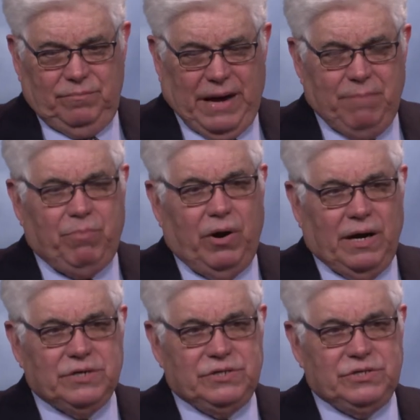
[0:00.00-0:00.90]

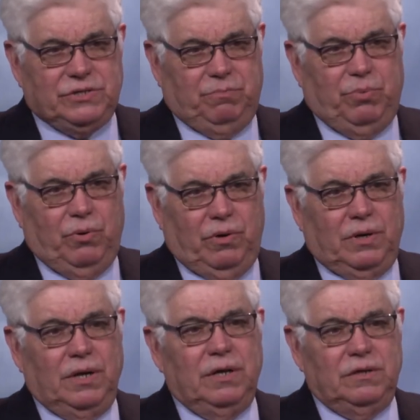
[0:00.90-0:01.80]
bipartisan
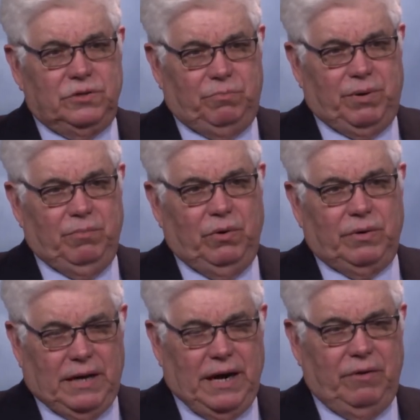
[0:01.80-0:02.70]
support to
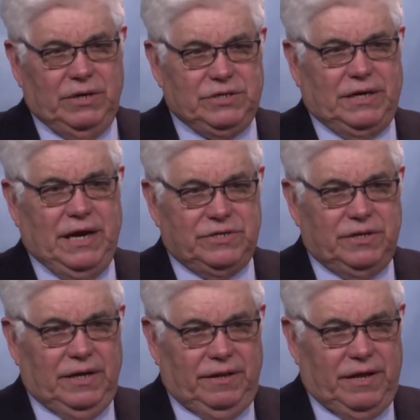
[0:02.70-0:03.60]
promote higher
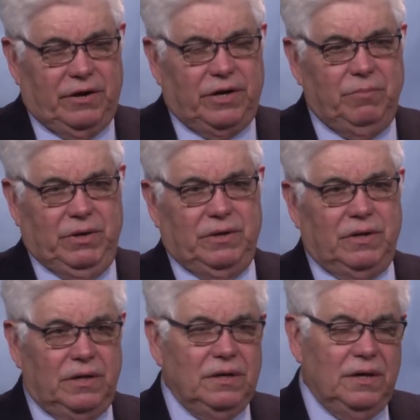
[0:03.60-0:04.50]
education in their
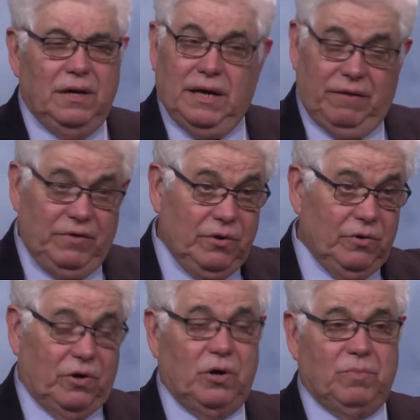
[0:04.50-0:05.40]
community. And if you
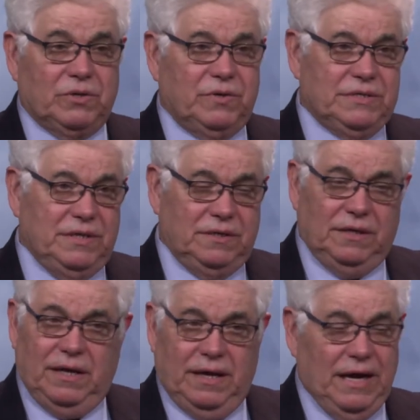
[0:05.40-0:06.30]
go to Corpus Christi
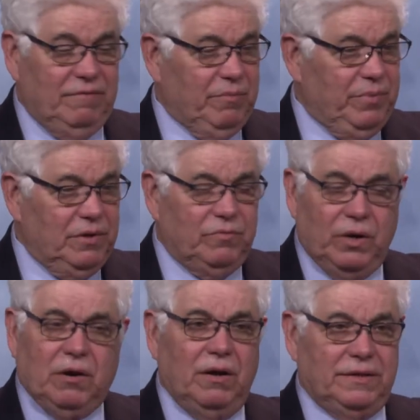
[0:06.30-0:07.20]
today, they have a
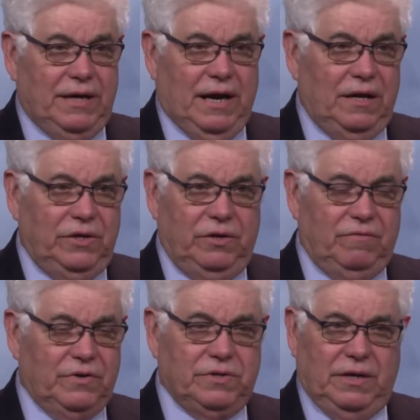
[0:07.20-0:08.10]
beautiful, we call it the Island
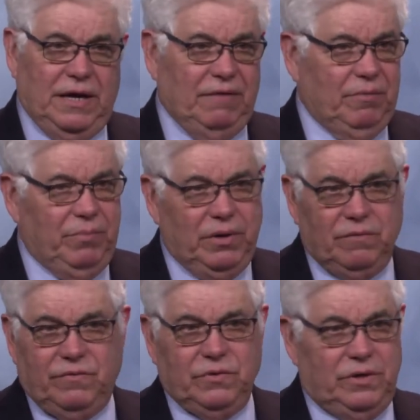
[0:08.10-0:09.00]
University, they have a
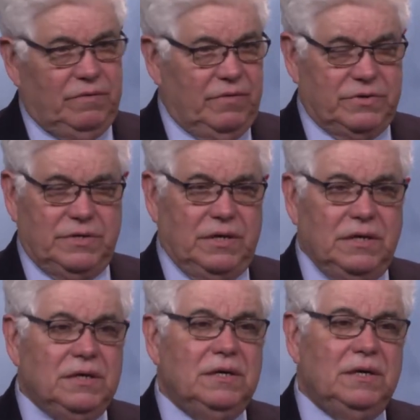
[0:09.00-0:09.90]
beautiful
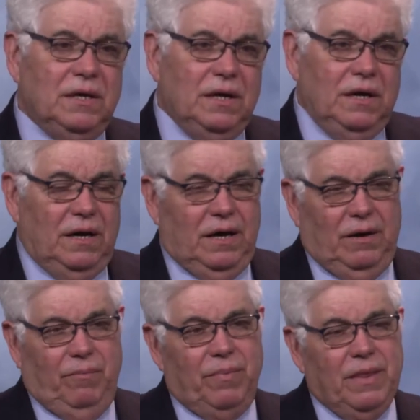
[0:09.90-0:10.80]
university.
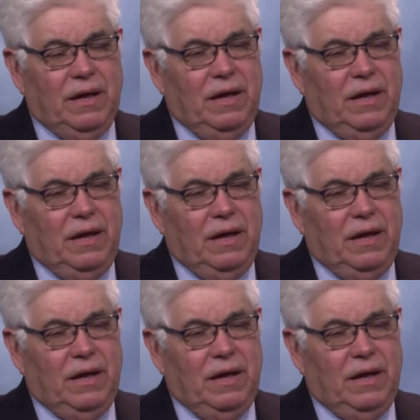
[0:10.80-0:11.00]
Um,